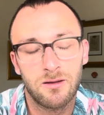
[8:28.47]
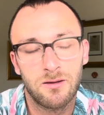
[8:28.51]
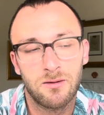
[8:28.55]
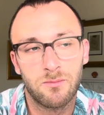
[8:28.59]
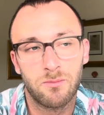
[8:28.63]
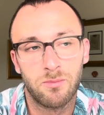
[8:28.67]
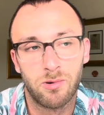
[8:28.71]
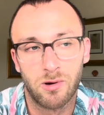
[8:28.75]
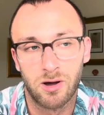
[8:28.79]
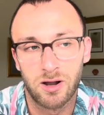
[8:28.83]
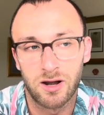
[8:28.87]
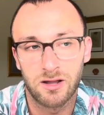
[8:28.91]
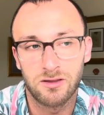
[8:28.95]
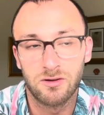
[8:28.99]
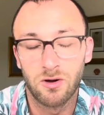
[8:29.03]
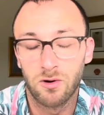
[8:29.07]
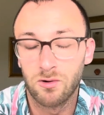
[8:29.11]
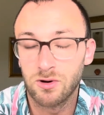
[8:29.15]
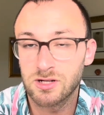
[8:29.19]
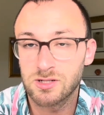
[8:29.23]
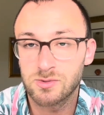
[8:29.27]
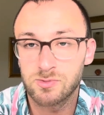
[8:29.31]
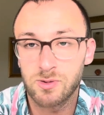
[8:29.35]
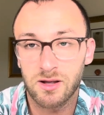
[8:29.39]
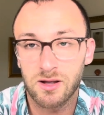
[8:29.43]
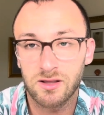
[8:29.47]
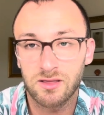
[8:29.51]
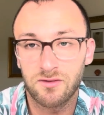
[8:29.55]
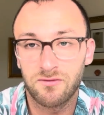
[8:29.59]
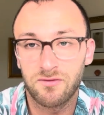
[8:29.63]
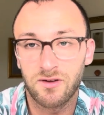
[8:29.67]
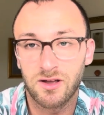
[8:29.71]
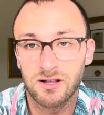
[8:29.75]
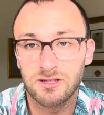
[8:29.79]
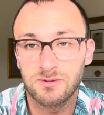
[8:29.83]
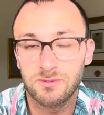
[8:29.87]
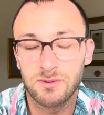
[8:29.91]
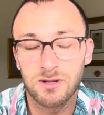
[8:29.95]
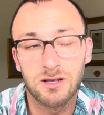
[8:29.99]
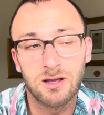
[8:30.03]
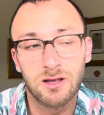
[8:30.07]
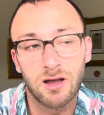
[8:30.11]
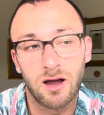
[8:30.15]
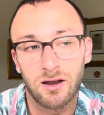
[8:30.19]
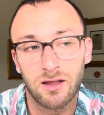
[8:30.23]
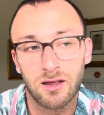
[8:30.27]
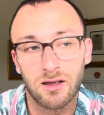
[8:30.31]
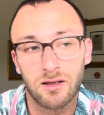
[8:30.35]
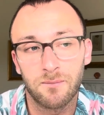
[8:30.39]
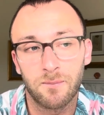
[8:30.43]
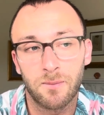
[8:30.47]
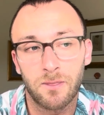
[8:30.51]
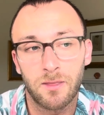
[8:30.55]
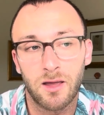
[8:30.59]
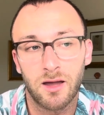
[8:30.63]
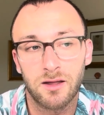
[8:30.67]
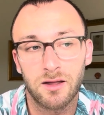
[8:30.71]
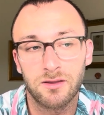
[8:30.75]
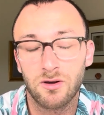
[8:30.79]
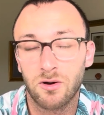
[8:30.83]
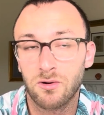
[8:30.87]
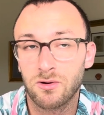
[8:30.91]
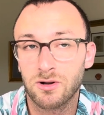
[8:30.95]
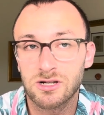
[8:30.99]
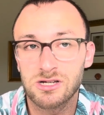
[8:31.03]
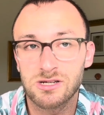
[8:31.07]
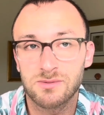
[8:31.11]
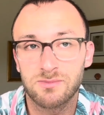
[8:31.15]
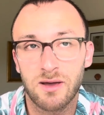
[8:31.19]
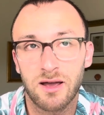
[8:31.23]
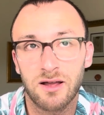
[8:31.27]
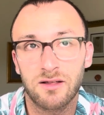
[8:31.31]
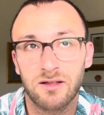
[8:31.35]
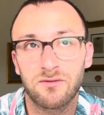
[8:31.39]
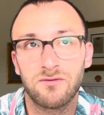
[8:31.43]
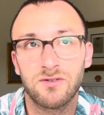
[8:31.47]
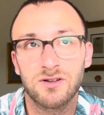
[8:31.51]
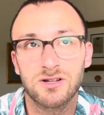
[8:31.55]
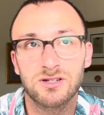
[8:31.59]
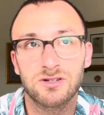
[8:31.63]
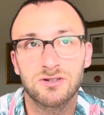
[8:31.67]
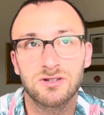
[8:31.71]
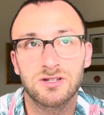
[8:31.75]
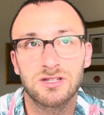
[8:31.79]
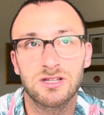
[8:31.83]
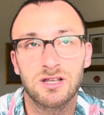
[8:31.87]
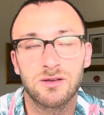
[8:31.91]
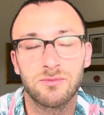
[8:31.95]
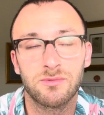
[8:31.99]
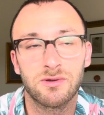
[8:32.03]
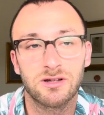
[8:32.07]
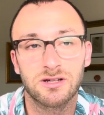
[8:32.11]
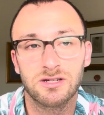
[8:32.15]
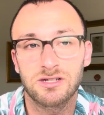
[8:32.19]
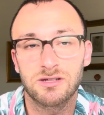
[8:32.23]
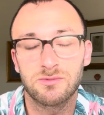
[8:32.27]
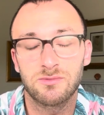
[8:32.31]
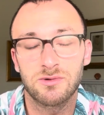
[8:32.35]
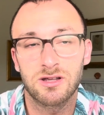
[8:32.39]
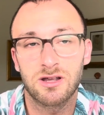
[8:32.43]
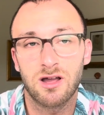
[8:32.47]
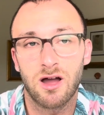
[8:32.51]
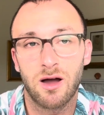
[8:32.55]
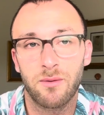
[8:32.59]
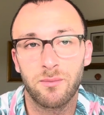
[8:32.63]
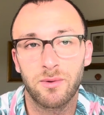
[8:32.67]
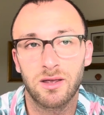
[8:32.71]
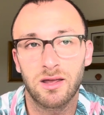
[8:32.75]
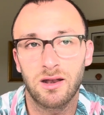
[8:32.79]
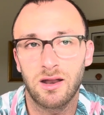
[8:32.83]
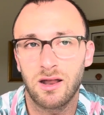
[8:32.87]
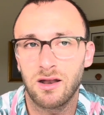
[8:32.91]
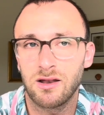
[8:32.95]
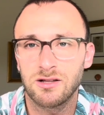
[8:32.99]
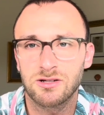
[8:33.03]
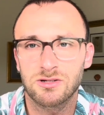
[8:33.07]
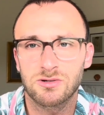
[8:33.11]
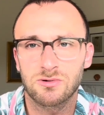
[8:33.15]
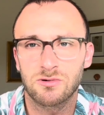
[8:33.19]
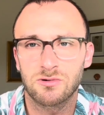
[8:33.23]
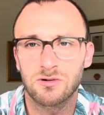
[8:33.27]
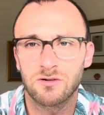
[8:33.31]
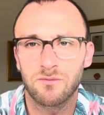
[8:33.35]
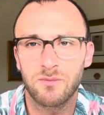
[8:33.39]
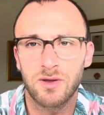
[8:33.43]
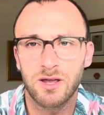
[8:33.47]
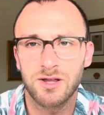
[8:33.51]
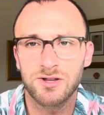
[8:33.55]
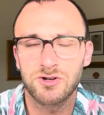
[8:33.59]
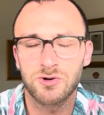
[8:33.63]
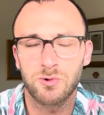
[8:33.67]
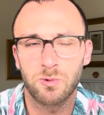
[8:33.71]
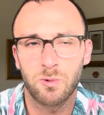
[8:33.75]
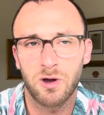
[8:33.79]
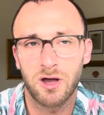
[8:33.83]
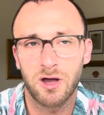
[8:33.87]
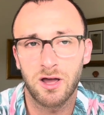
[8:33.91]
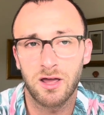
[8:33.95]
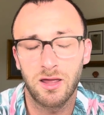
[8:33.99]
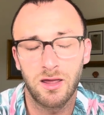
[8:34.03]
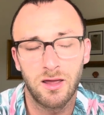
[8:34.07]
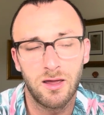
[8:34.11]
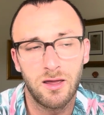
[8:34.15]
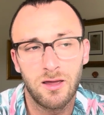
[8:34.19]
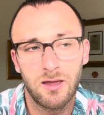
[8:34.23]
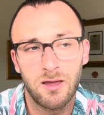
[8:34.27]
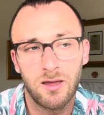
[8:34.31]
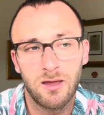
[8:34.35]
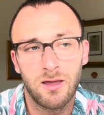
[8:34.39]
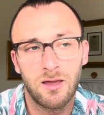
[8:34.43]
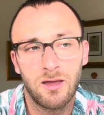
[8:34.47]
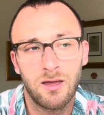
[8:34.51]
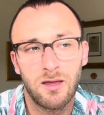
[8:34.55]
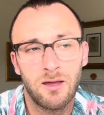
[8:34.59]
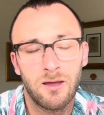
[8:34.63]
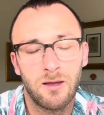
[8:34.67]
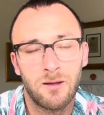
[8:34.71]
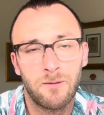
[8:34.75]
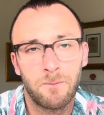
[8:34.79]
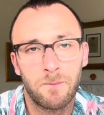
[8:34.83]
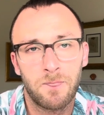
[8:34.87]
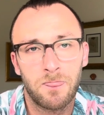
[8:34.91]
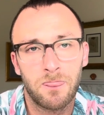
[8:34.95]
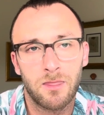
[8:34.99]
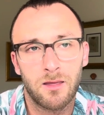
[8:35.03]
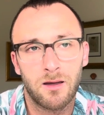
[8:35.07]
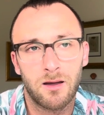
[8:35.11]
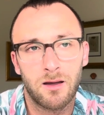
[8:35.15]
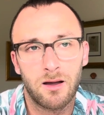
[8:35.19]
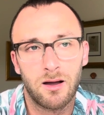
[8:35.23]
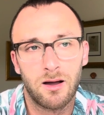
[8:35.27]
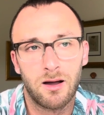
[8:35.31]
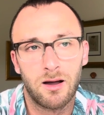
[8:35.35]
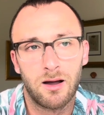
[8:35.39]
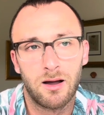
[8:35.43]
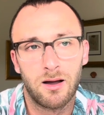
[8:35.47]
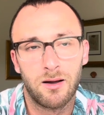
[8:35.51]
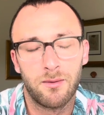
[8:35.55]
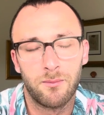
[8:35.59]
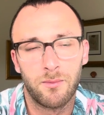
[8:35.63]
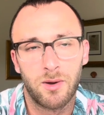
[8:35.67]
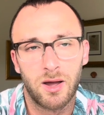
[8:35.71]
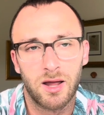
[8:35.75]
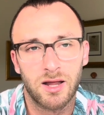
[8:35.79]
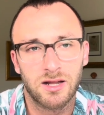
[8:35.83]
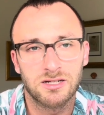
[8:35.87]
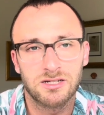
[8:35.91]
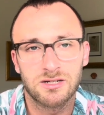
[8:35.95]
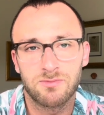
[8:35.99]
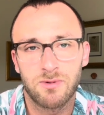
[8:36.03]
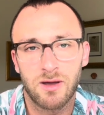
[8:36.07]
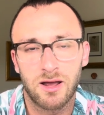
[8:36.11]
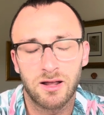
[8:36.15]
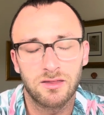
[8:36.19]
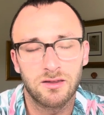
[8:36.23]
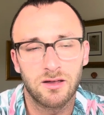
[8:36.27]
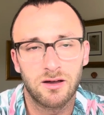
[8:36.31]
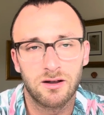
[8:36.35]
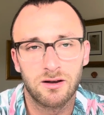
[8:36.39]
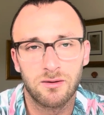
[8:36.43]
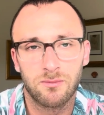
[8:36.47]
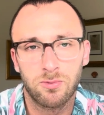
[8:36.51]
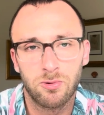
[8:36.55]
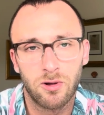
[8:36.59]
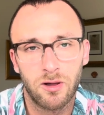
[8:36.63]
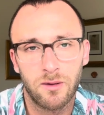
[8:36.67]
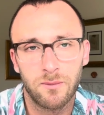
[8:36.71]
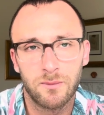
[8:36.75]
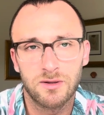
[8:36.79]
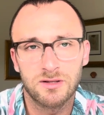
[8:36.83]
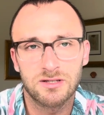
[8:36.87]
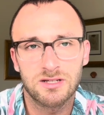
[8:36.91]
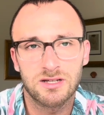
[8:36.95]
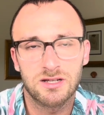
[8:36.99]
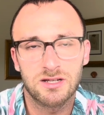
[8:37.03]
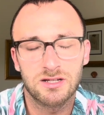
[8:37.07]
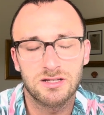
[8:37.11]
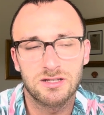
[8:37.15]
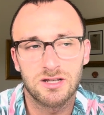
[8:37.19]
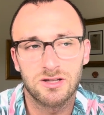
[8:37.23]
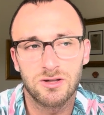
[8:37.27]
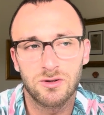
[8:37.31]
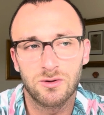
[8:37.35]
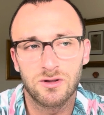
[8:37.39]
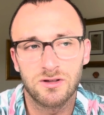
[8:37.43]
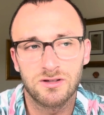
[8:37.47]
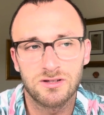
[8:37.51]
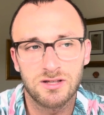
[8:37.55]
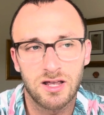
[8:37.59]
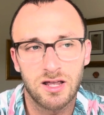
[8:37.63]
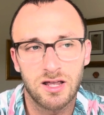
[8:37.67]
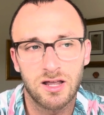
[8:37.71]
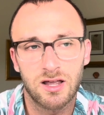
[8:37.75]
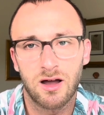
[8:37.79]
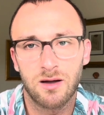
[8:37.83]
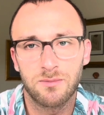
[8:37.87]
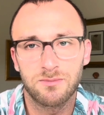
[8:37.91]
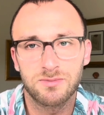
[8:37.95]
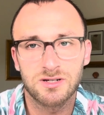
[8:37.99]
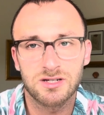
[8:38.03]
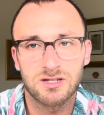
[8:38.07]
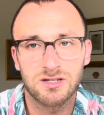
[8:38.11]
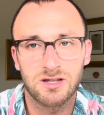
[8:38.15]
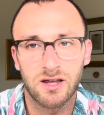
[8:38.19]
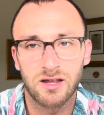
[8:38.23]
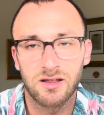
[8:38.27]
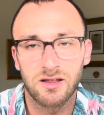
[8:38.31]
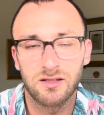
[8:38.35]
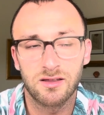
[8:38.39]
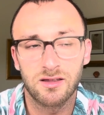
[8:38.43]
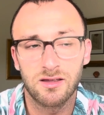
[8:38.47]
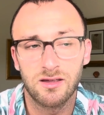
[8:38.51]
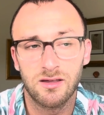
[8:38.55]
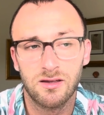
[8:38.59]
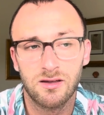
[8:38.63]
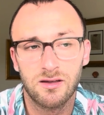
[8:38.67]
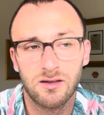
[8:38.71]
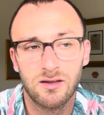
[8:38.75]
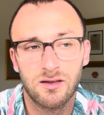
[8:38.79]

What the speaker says: but I don't expect the Fed to be cutting. I don't expect fiscal stimulus to be coming in any sort of major way. I expect unemployment to continue to tick up slightly.